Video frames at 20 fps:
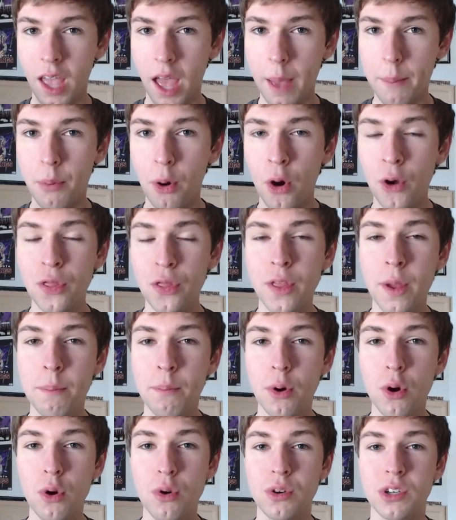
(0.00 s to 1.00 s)
I put the
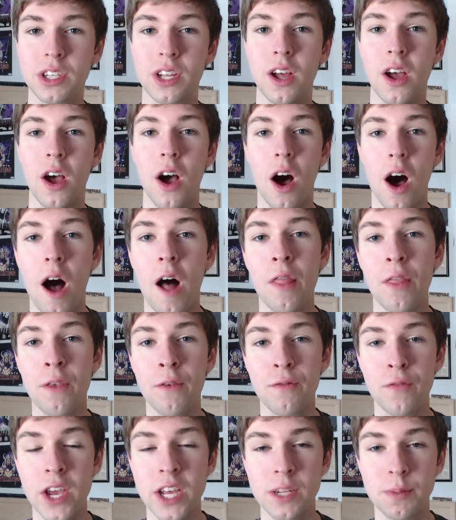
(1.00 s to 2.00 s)
boots on the
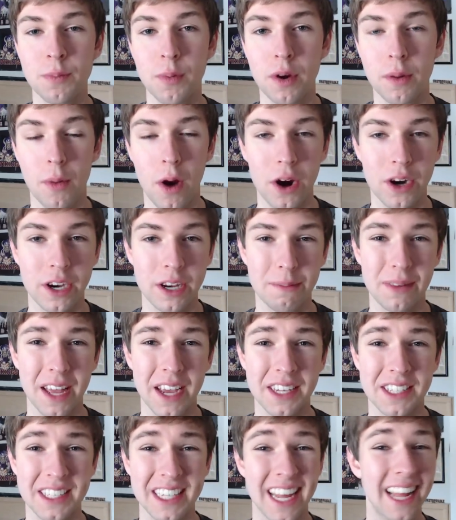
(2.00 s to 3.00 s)
Facebook
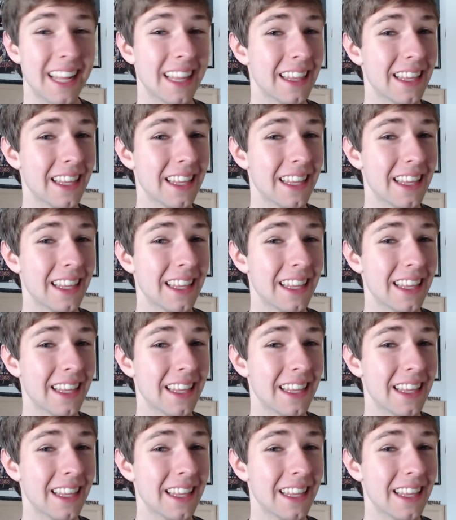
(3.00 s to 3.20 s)
Marketplace,